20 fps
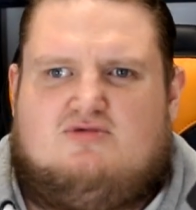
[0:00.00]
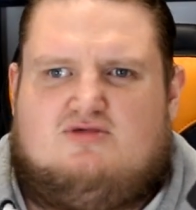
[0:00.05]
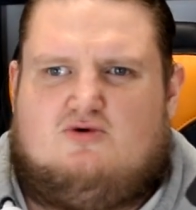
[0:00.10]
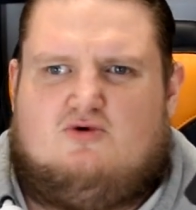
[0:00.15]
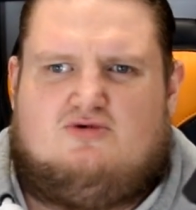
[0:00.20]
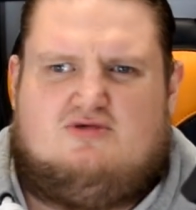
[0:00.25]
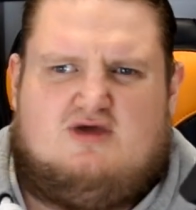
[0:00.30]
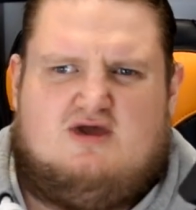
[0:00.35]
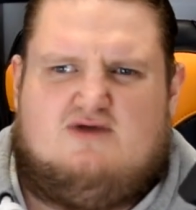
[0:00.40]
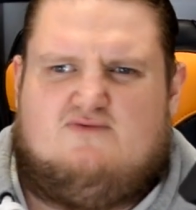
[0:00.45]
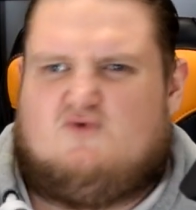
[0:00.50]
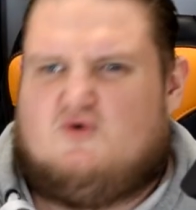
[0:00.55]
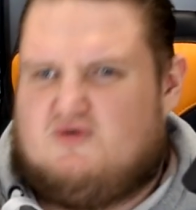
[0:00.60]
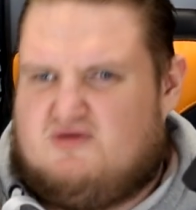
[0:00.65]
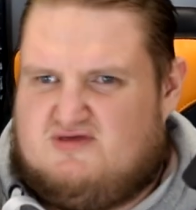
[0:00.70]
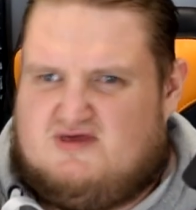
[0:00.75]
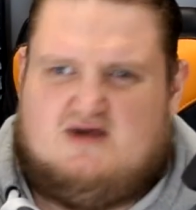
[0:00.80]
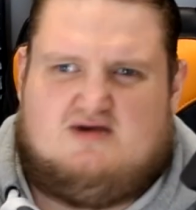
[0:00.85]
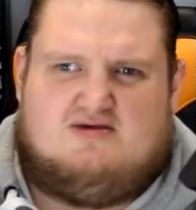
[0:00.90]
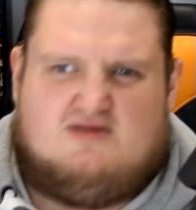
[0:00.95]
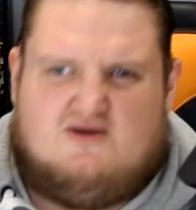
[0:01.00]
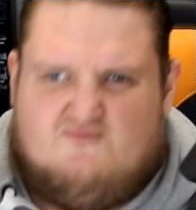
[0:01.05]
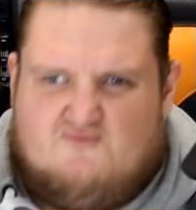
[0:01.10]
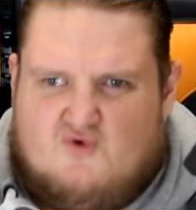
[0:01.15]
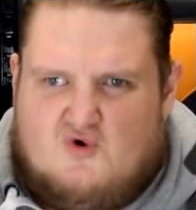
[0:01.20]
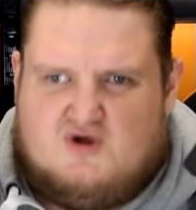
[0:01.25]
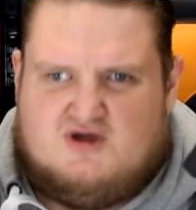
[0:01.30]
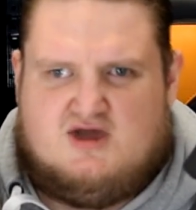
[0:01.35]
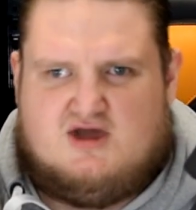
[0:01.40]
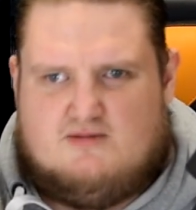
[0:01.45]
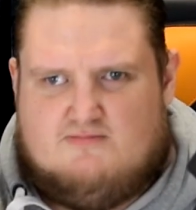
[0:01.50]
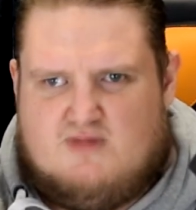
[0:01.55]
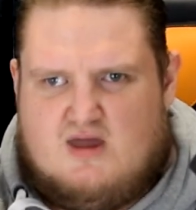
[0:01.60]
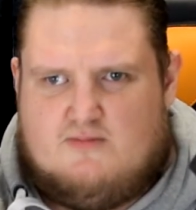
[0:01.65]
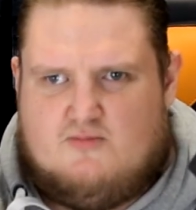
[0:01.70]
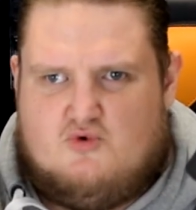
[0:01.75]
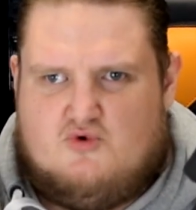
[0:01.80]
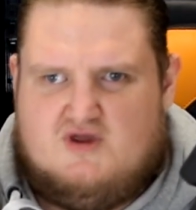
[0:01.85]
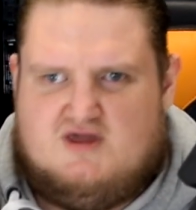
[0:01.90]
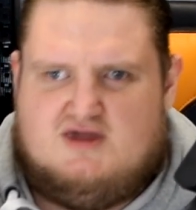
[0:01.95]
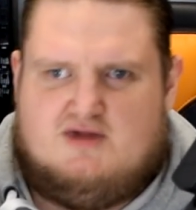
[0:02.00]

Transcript: So say you've got 64 gig of memory,